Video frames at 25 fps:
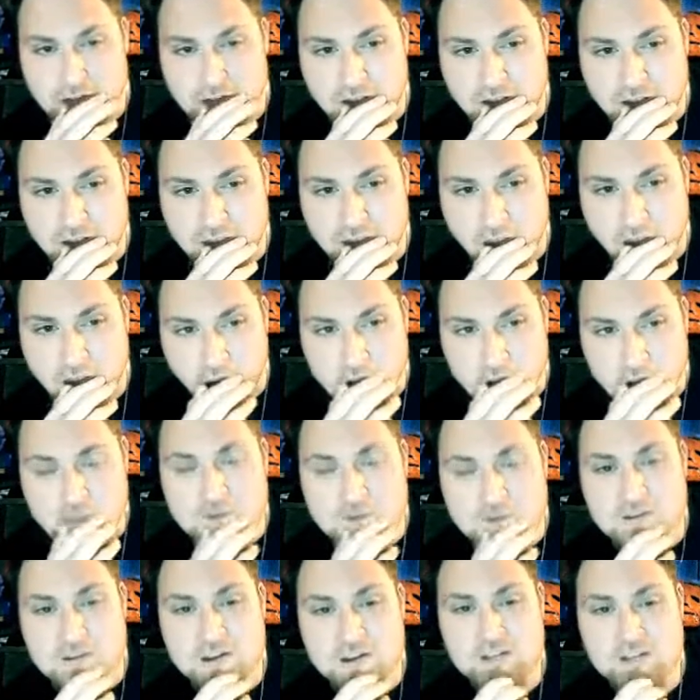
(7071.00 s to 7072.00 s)
book would
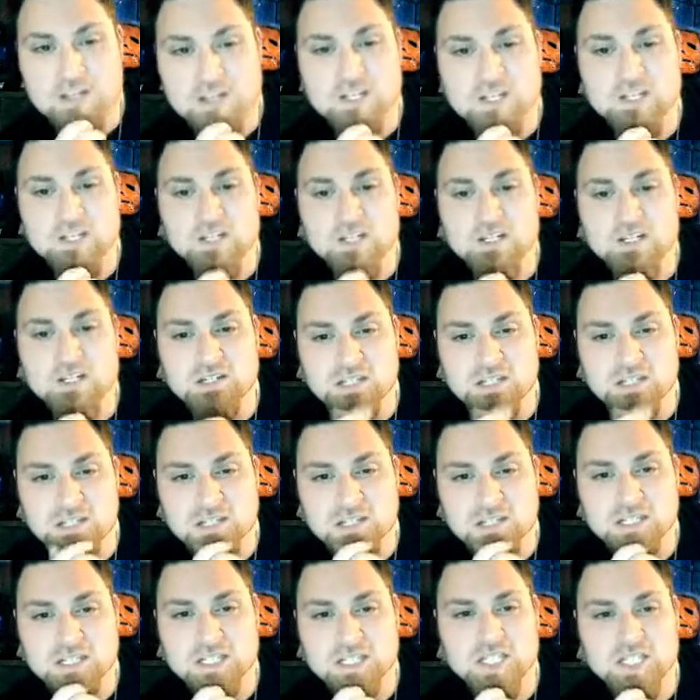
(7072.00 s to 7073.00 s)
help me,
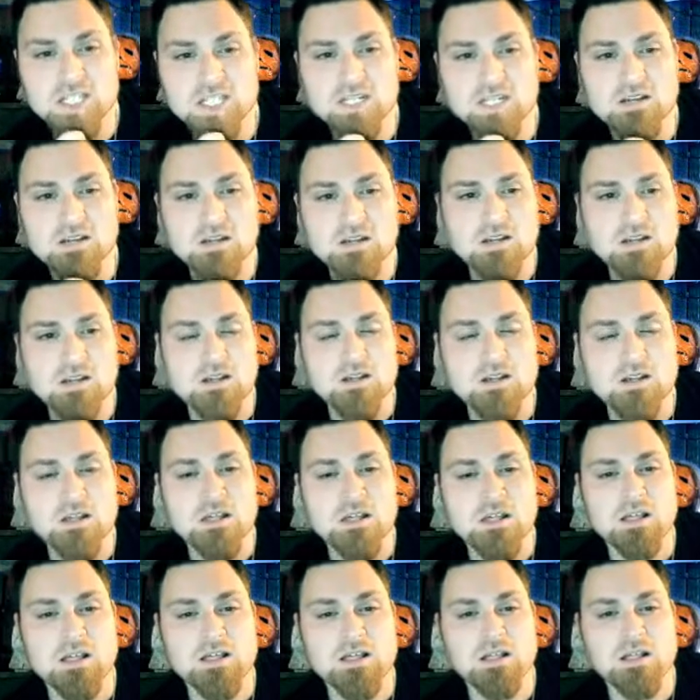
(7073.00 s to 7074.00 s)
but I
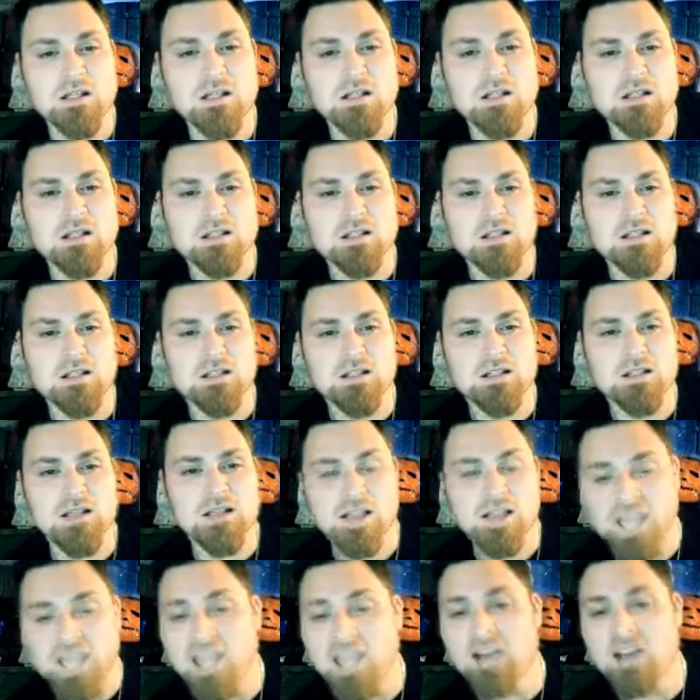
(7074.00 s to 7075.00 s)
forget. I
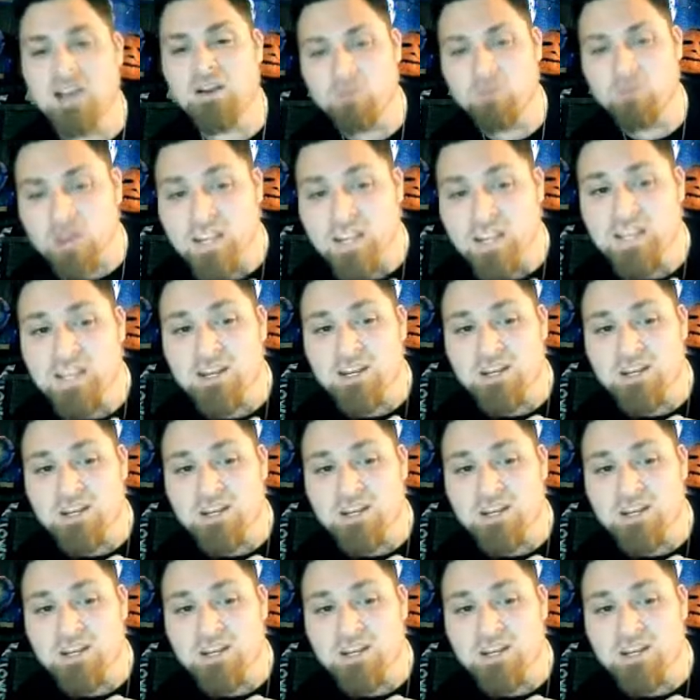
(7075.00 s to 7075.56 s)
can't read.